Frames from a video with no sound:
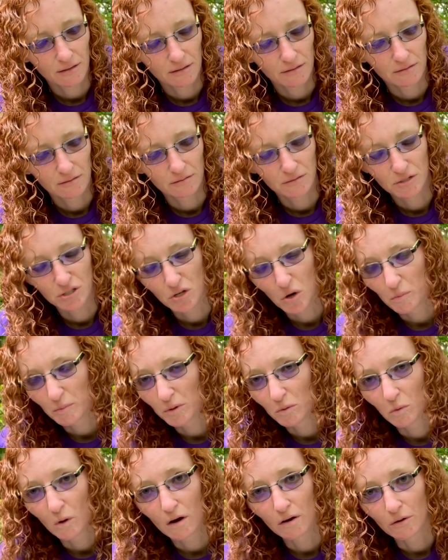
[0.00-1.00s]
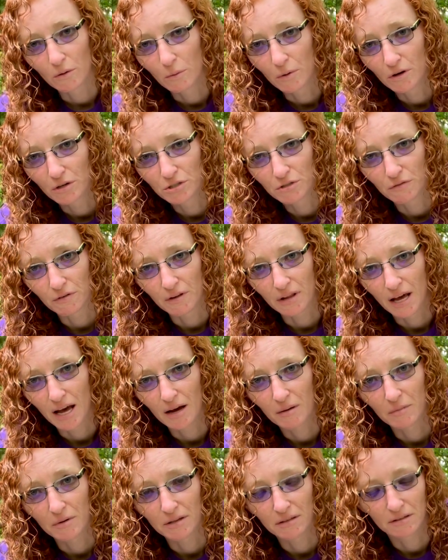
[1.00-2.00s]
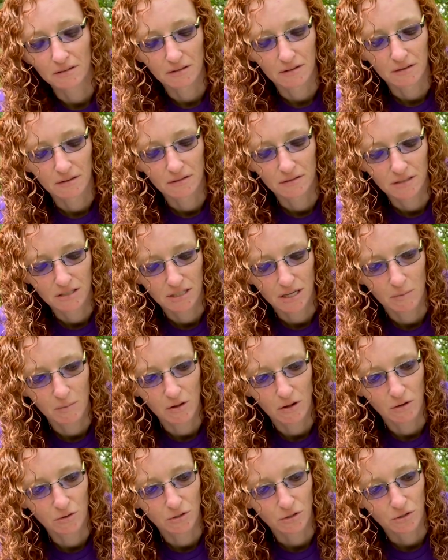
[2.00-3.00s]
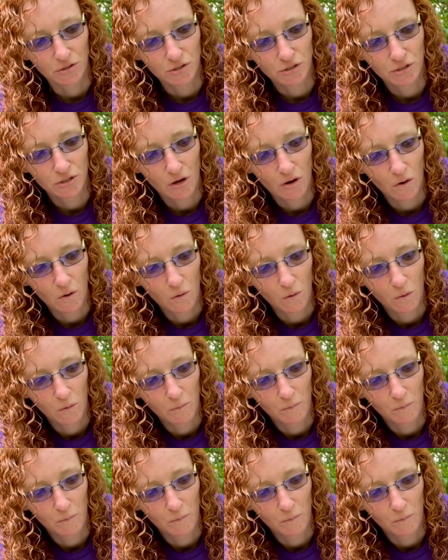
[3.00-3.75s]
soap and water works for that, but some of those are so